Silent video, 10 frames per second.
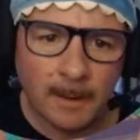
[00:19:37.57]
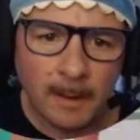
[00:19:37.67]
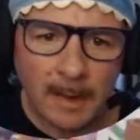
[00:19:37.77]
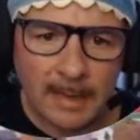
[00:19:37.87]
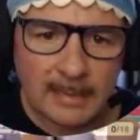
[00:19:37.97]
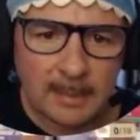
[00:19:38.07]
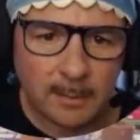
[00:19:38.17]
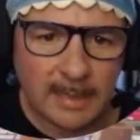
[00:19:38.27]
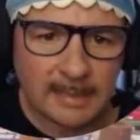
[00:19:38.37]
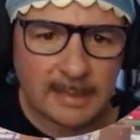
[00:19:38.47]
I can't tell
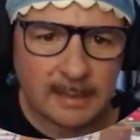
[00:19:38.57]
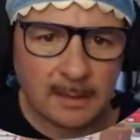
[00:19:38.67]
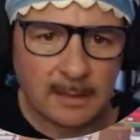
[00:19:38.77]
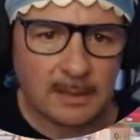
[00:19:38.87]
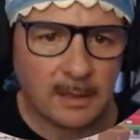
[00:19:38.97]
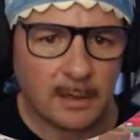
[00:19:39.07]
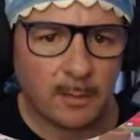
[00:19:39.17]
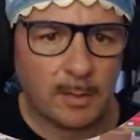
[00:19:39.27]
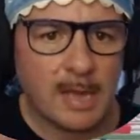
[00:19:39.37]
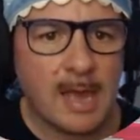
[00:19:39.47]
what that signal is. I don't know
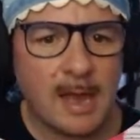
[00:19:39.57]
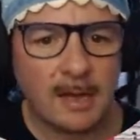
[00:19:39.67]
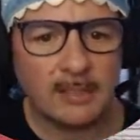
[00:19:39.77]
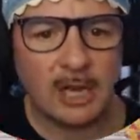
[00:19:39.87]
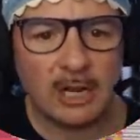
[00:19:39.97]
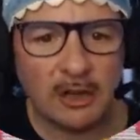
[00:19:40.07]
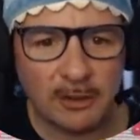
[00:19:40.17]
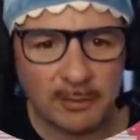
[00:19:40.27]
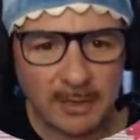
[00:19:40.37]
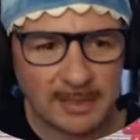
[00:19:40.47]
what. I don't
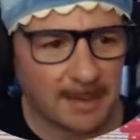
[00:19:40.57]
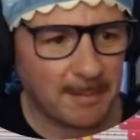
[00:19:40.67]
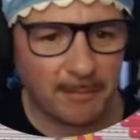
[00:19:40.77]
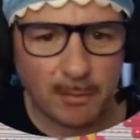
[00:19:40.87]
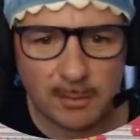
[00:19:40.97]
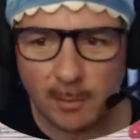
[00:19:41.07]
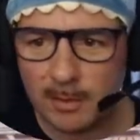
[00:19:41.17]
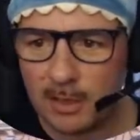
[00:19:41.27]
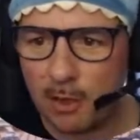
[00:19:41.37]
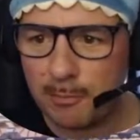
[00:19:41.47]
know the semaphores.
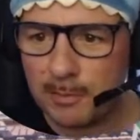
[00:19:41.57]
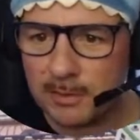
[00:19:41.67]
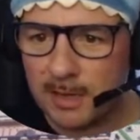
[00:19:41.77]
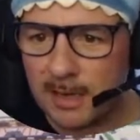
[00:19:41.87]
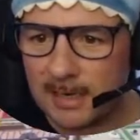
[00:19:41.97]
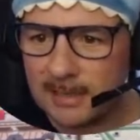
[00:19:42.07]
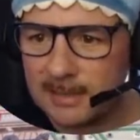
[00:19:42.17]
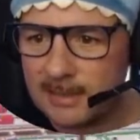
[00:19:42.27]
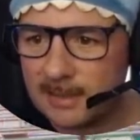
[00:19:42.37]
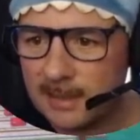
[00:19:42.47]
What the open sign
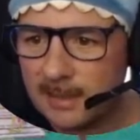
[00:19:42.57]
is.